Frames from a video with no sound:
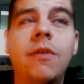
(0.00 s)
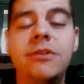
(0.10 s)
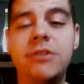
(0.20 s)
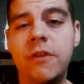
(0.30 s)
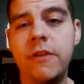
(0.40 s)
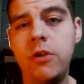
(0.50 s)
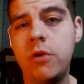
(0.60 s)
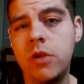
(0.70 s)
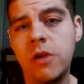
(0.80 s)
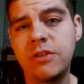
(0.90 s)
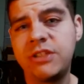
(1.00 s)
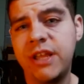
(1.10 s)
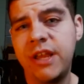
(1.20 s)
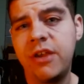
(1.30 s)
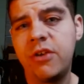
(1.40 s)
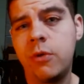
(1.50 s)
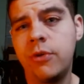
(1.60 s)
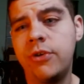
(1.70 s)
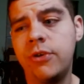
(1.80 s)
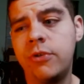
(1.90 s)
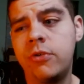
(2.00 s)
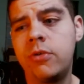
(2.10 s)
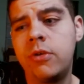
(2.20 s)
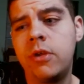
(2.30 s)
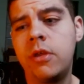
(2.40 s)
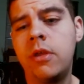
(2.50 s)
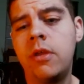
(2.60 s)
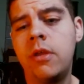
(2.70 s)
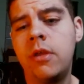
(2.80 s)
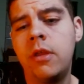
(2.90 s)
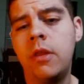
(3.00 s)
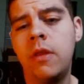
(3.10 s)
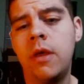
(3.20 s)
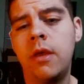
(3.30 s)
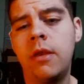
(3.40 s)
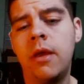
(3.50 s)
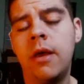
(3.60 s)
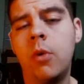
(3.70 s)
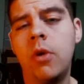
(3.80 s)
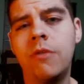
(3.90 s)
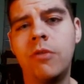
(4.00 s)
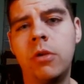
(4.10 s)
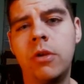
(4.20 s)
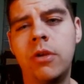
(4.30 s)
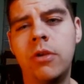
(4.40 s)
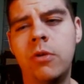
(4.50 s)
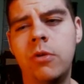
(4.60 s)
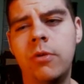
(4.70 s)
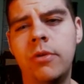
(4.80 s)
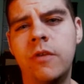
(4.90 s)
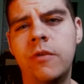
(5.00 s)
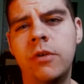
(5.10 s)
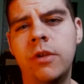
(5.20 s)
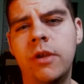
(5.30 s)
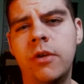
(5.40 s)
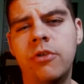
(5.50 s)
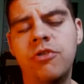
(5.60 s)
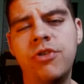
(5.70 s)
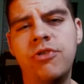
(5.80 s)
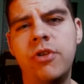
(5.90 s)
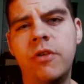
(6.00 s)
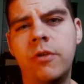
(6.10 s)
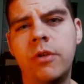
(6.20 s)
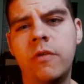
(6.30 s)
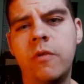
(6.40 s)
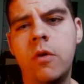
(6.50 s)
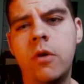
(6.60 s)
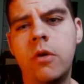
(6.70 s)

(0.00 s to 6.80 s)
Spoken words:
There's nothing you could ever say or do that I would ever look at you differently or treat you differently for.